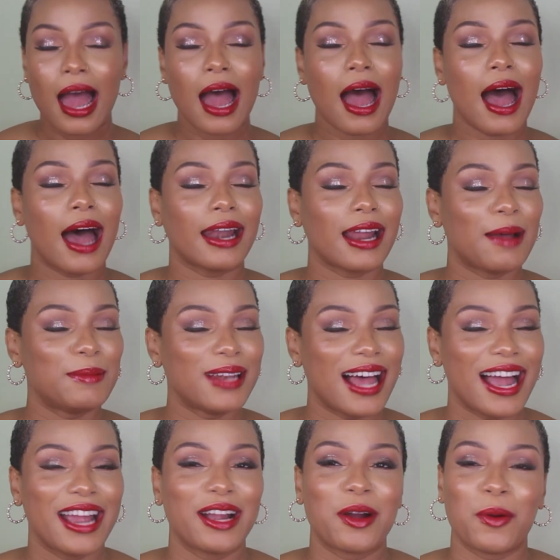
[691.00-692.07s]
And I'm
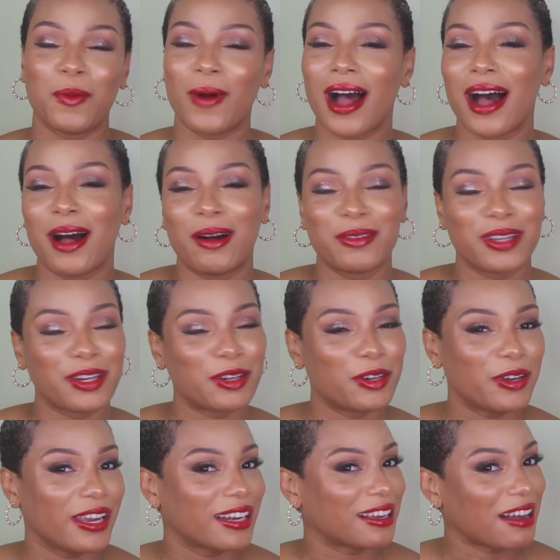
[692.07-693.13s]
like, wow, you
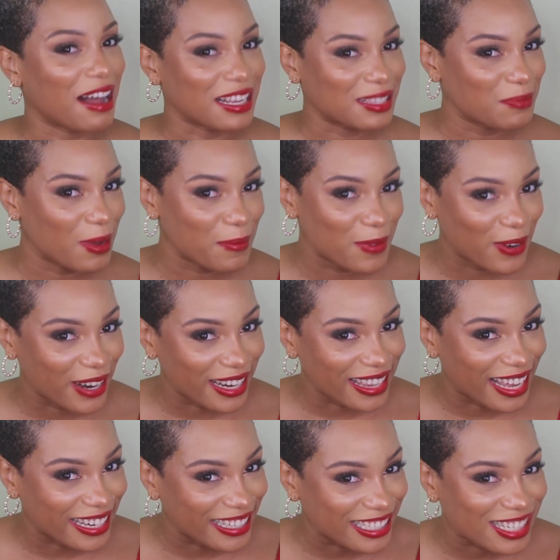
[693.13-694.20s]
know, it cost me more
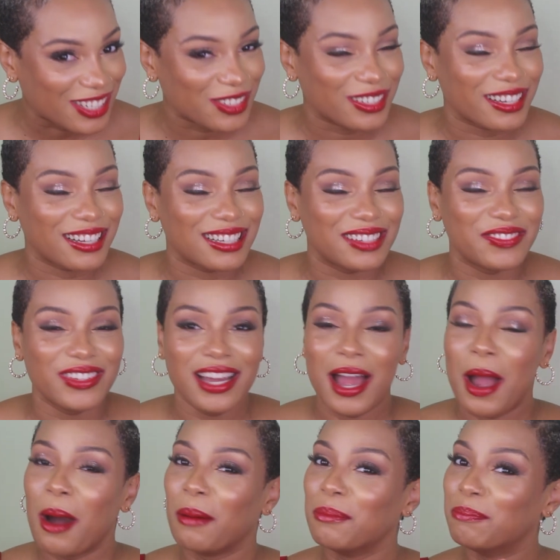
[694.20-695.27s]
than it should have,
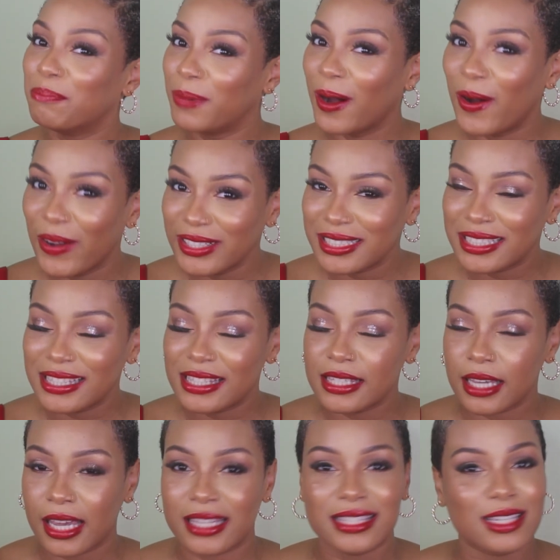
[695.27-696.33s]
but
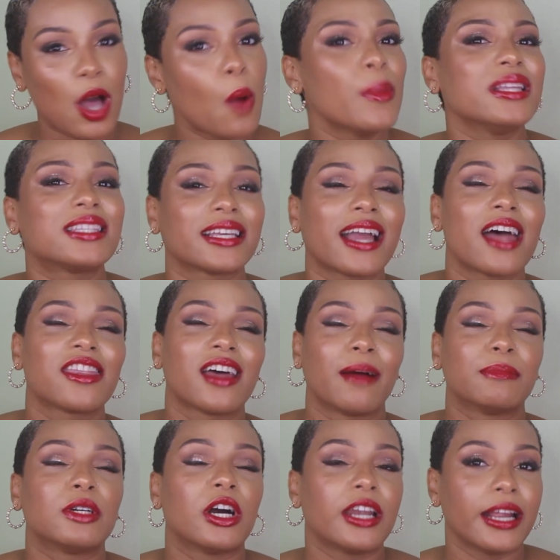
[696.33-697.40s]
it's coming together.
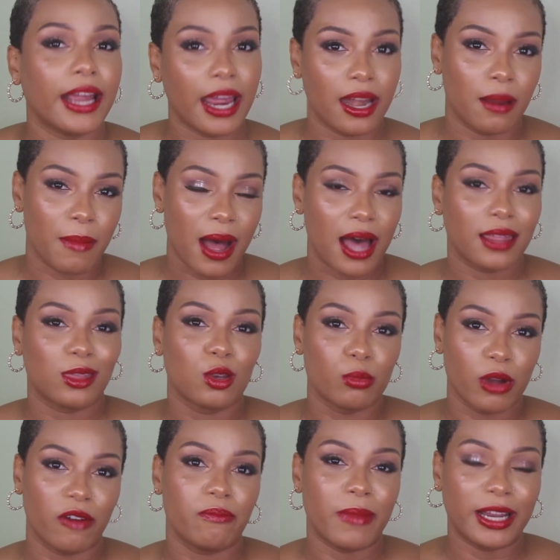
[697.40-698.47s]
I'm gonna get the bathroom
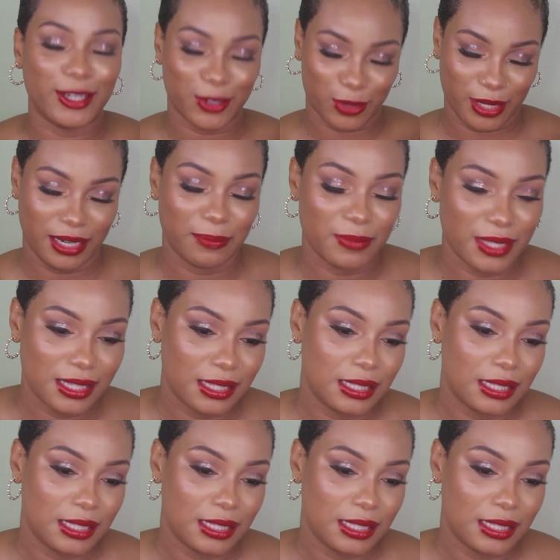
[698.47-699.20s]
of my dreams.